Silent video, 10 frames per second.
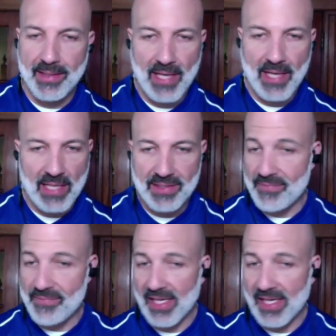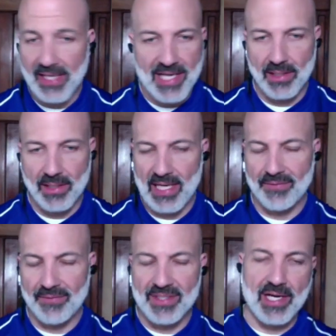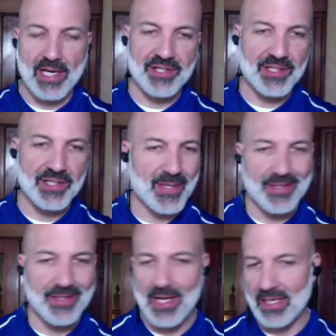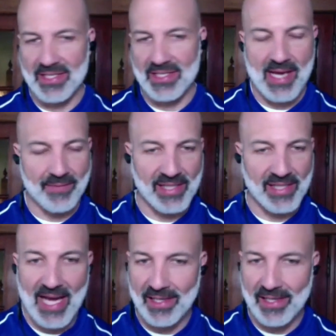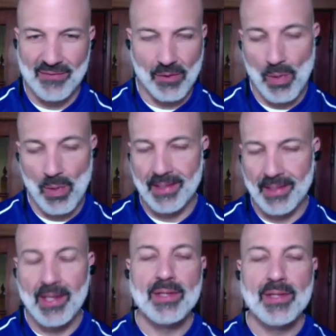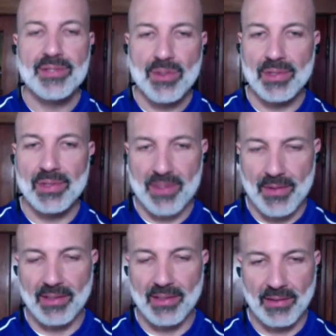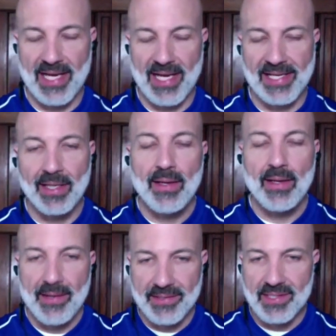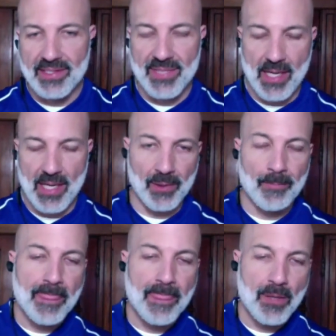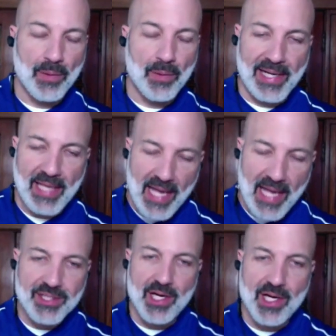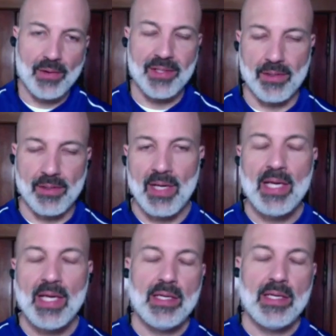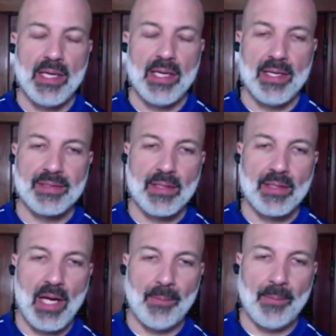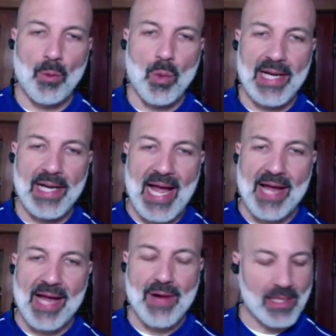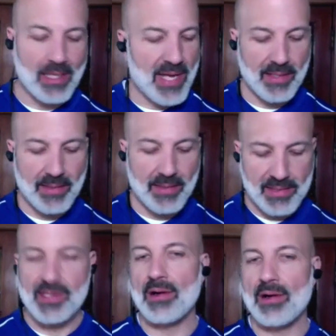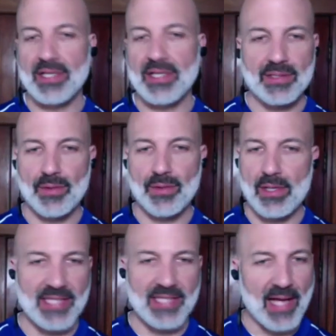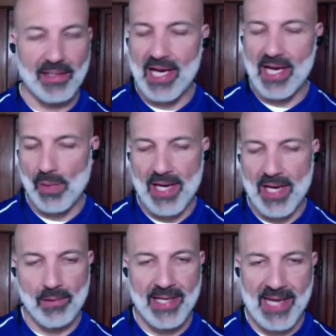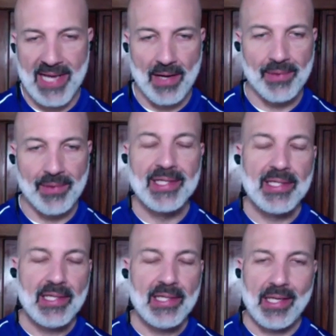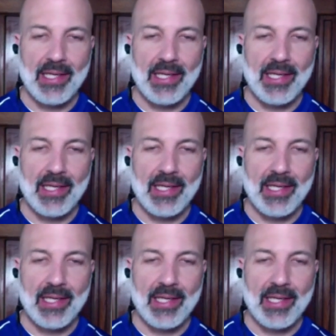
And uh, so I've been engaged in a lot of discussions, but none of us have the guidance for what school is going to look like in September. What I can share with you is um, would I recommend starting the school year exactly how we are right now?